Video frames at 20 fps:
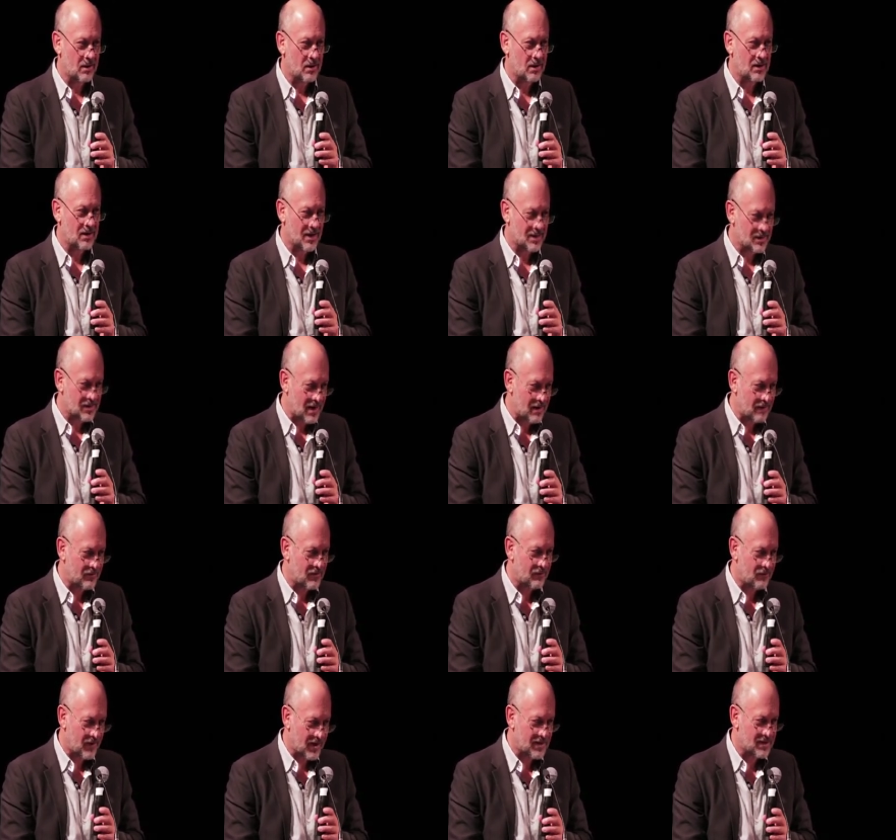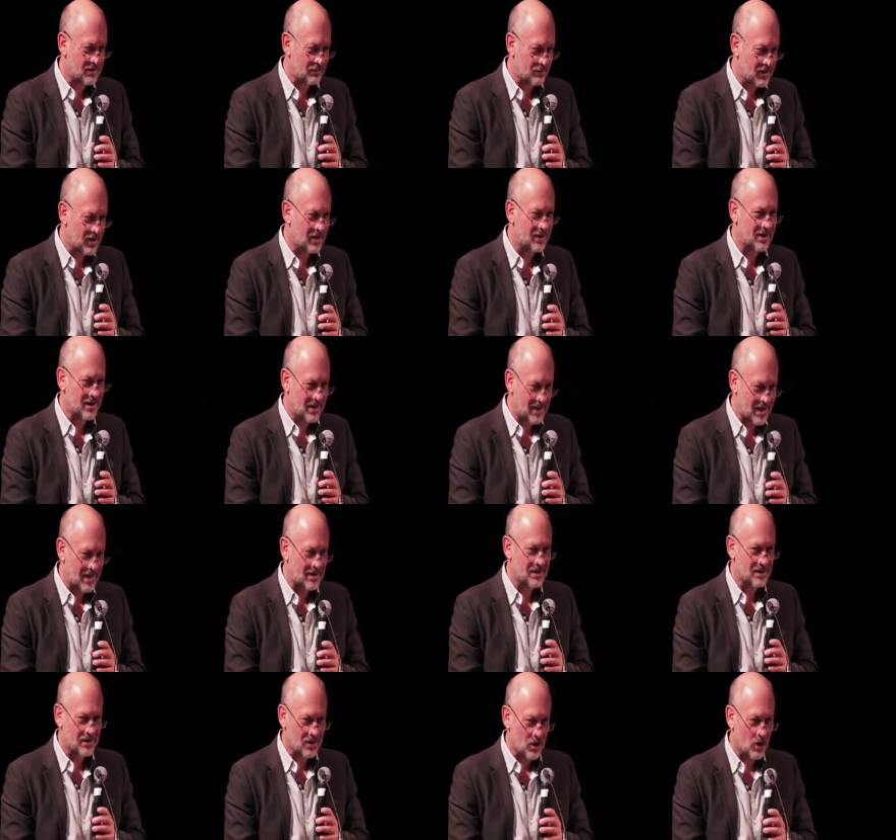It doesn't have the flexibility
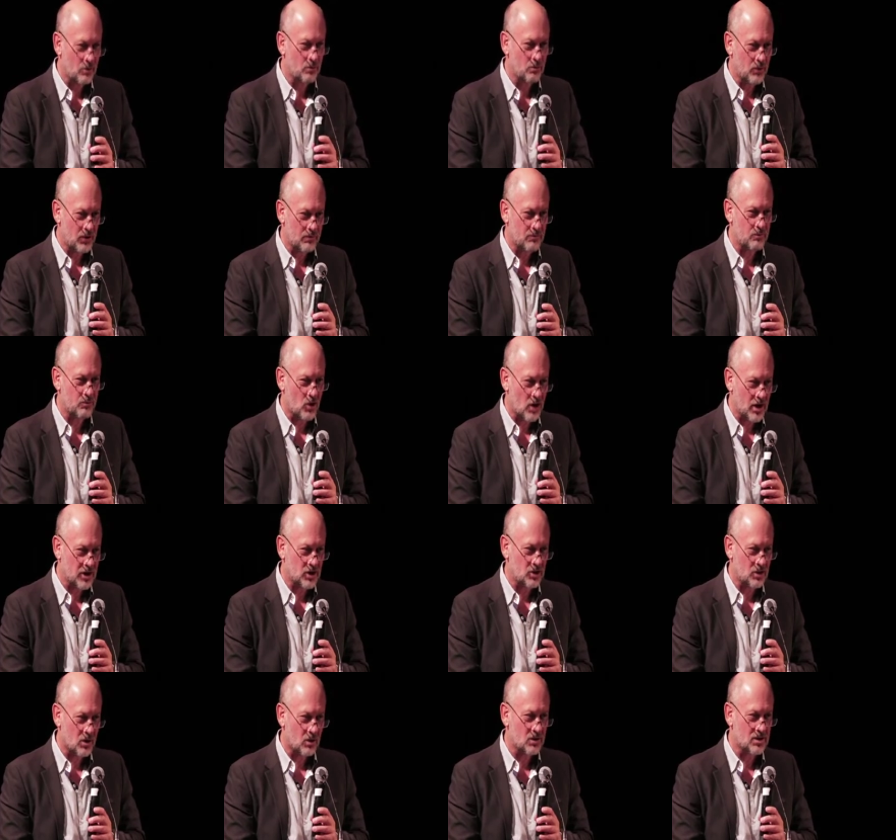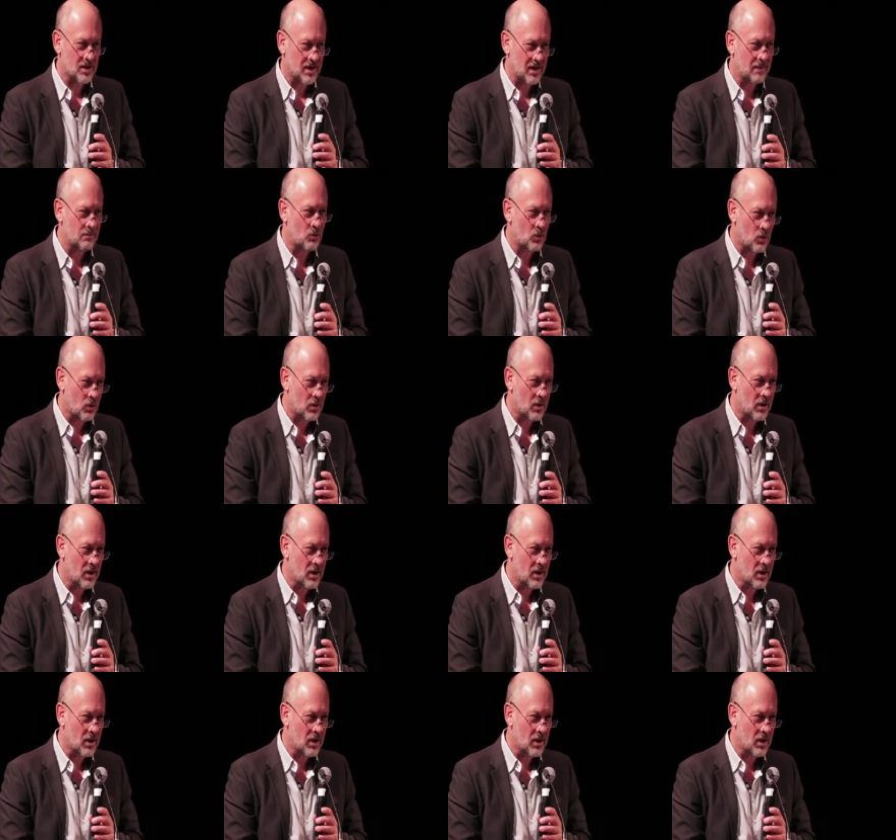yet to cope with price shocks anymore.